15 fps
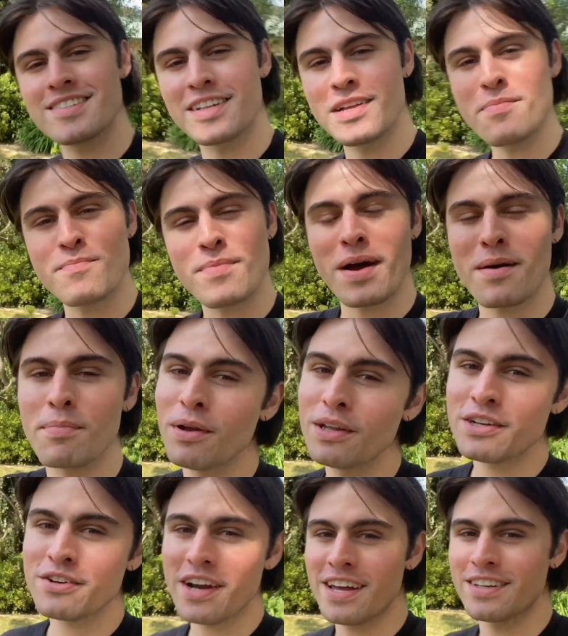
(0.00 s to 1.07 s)
itself,
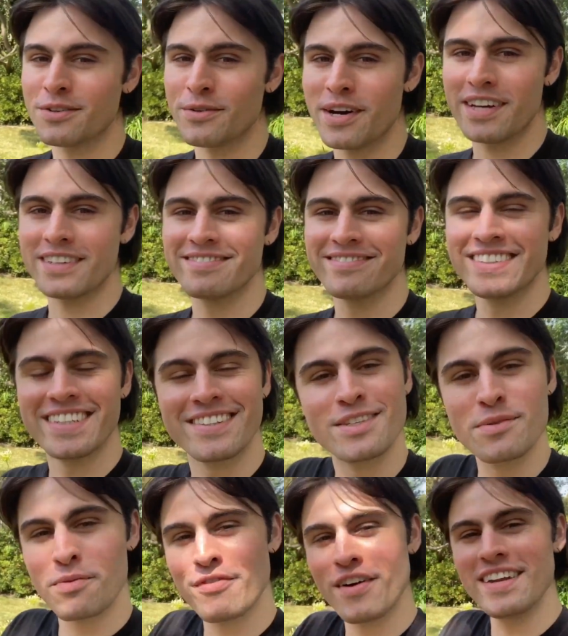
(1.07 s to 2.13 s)
to level up your
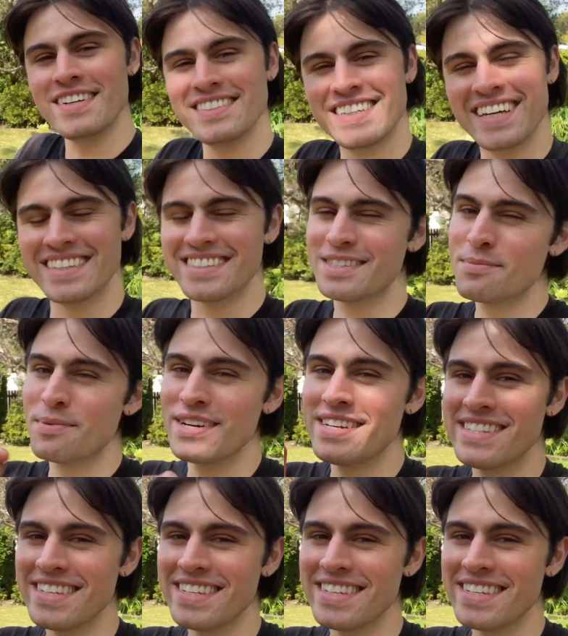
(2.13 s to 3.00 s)
storytelling. You can do